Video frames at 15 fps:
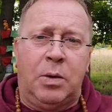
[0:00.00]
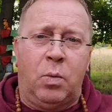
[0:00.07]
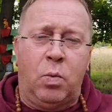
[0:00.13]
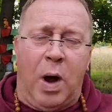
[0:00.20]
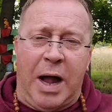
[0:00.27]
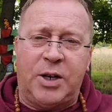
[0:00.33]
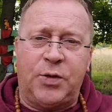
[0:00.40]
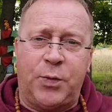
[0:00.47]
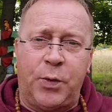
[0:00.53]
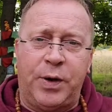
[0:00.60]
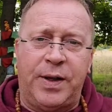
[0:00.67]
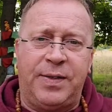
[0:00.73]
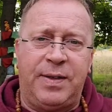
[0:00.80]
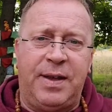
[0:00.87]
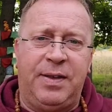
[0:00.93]

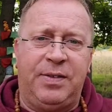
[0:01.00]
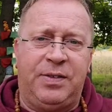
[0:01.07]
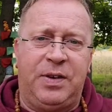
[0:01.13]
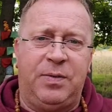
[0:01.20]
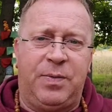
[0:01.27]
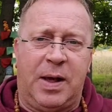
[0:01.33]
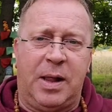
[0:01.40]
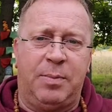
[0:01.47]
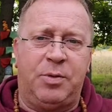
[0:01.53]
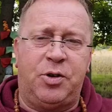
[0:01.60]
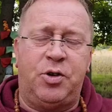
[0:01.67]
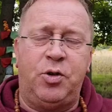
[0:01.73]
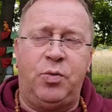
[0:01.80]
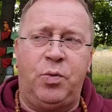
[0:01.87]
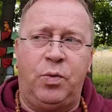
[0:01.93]
Watchfulness is developed
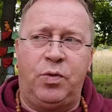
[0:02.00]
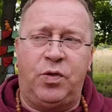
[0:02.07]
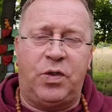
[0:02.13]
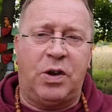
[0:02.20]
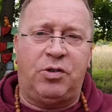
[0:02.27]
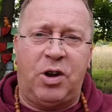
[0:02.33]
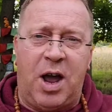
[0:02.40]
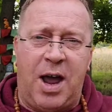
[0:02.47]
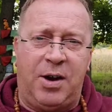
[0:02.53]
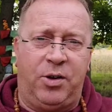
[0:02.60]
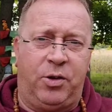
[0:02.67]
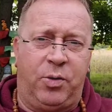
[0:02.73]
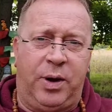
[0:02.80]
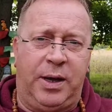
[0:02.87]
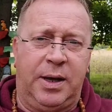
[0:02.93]
to such a high
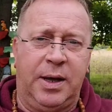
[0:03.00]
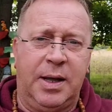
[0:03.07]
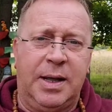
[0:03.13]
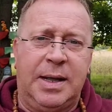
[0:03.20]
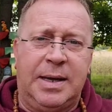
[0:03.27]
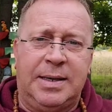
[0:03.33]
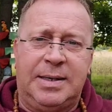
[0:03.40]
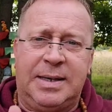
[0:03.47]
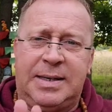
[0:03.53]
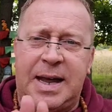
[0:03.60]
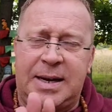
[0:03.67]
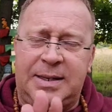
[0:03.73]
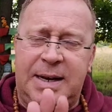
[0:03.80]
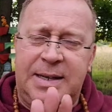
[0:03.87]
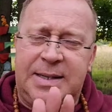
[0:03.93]
degree,
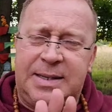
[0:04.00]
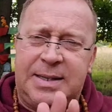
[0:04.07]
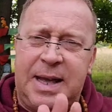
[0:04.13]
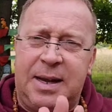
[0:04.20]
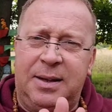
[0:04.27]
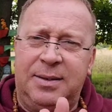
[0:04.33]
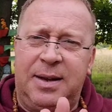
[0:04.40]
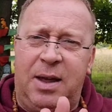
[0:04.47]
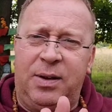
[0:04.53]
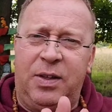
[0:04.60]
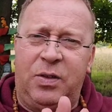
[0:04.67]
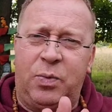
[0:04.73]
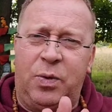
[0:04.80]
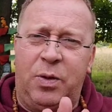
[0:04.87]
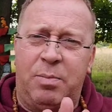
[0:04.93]
detecting subtle
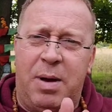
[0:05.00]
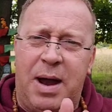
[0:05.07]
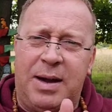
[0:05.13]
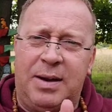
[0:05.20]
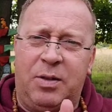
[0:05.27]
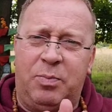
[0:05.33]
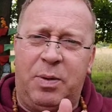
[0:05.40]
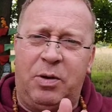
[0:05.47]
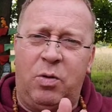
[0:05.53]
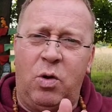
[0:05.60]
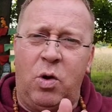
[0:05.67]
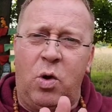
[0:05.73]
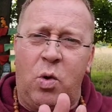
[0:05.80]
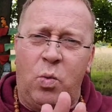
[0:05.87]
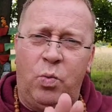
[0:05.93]
dullness when the mind has been
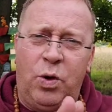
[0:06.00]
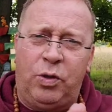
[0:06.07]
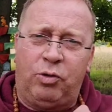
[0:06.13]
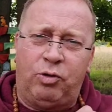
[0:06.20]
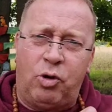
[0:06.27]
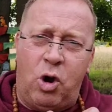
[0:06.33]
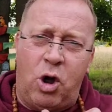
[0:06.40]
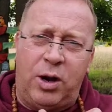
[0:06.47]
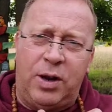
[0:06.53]
withdrawn